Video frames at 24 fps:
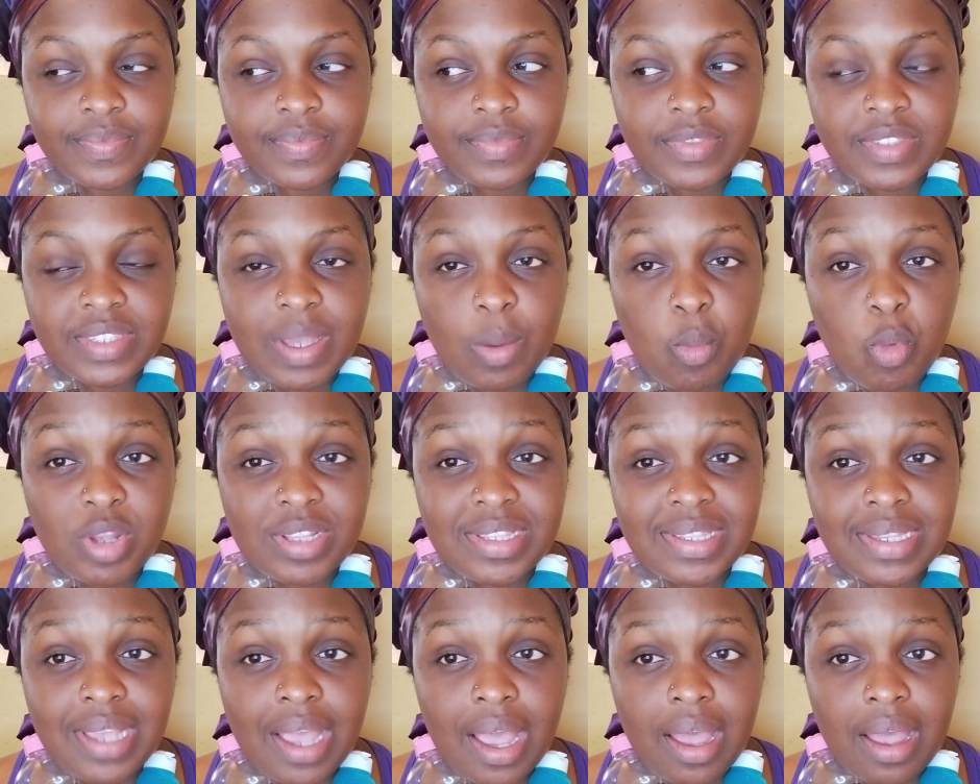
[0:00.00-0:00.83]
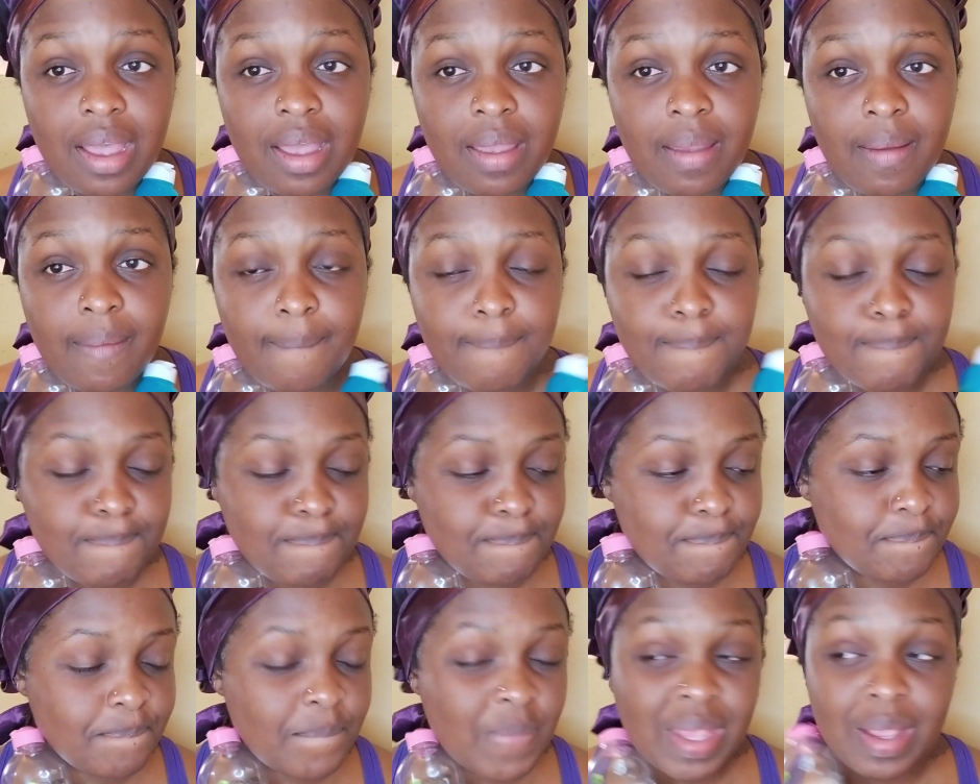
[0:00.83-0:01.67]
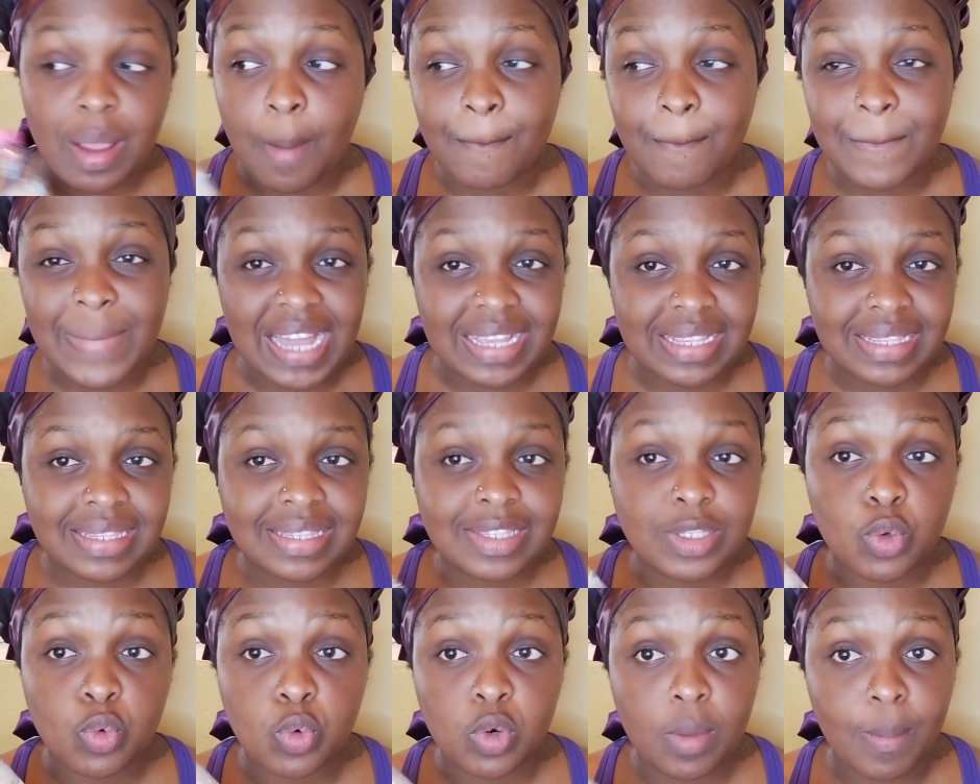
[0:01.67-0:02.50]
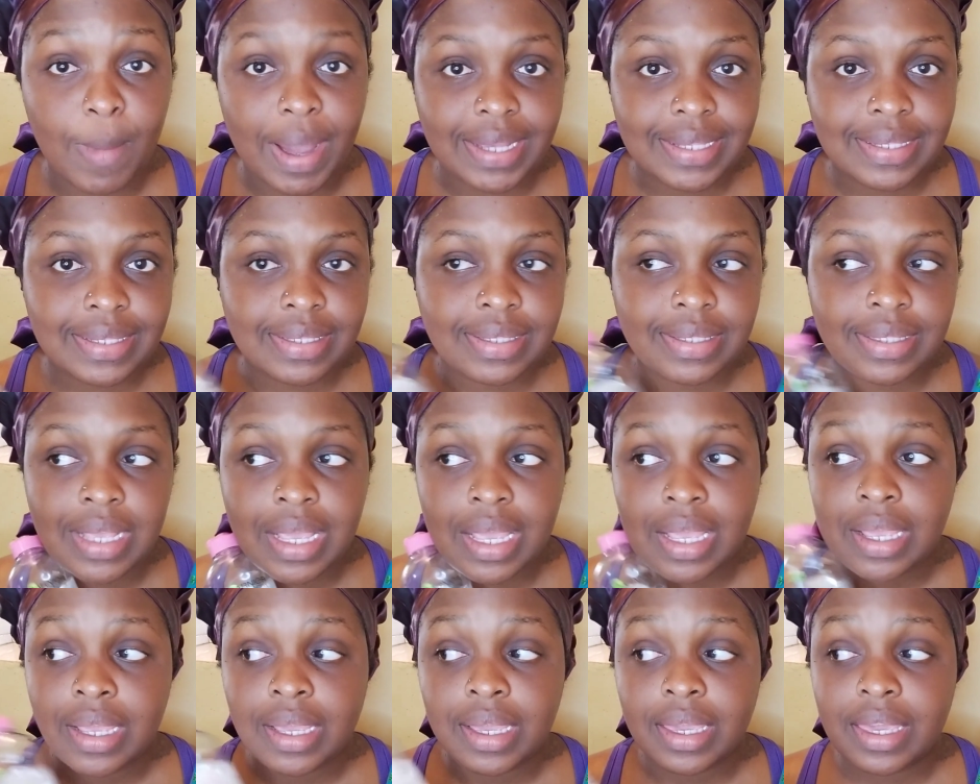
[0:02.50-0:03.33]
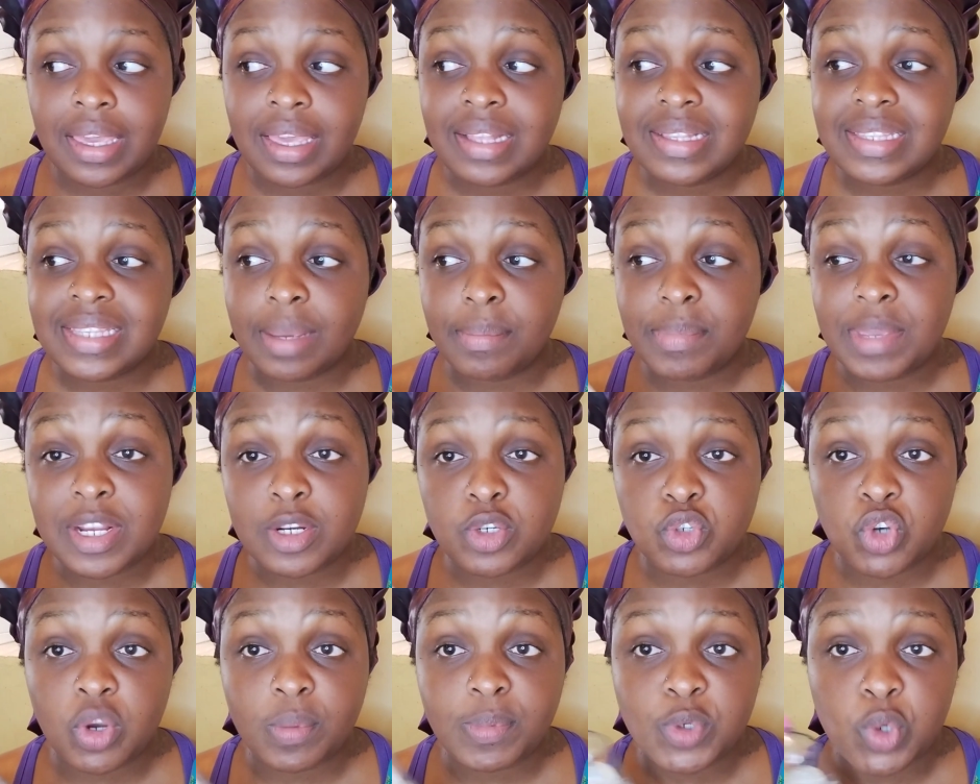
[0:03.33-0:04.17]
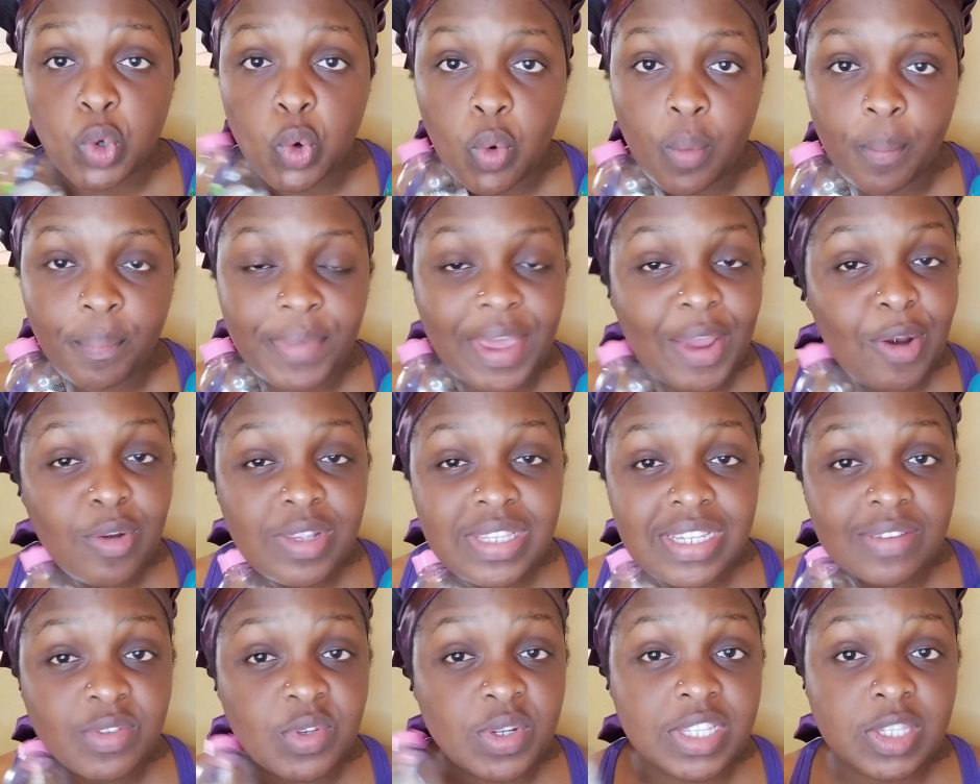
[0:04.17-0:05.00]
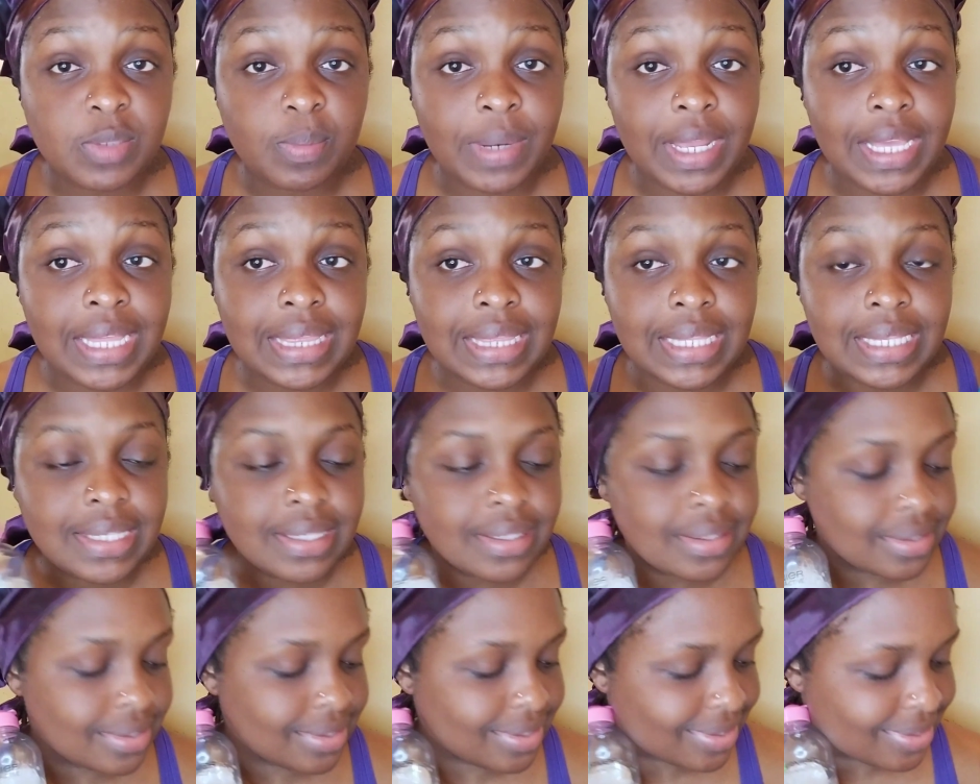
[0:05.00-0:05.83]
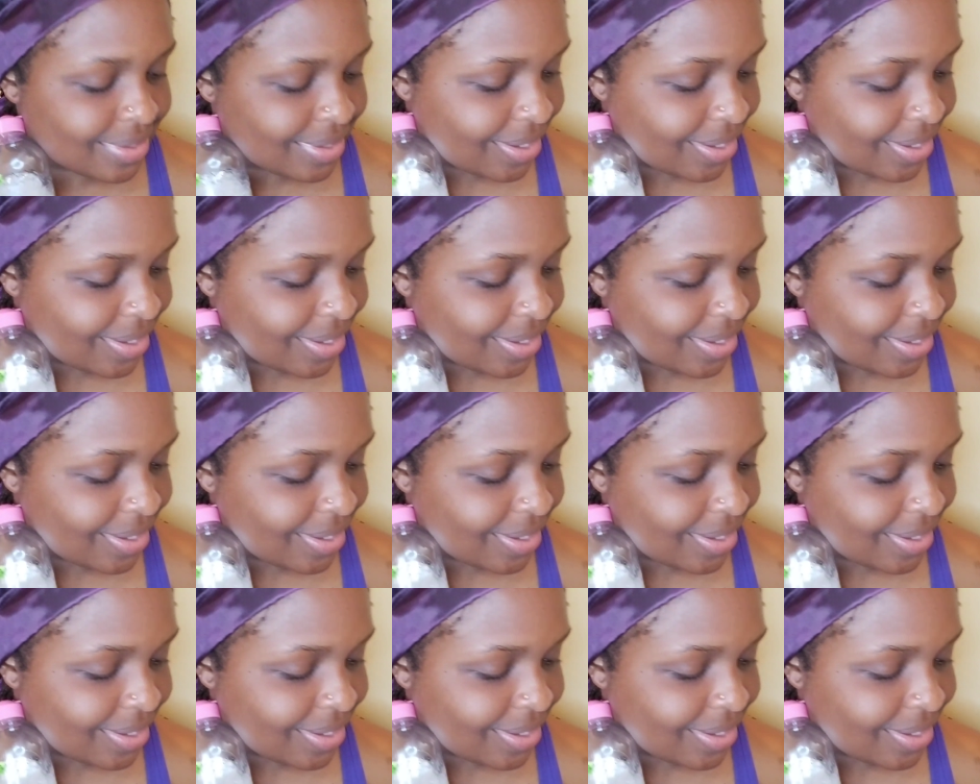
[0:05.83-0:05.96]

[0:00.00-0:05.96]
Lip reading: Someone's car. Bus, school bus. Kids are being dropped home. I always have to explain this.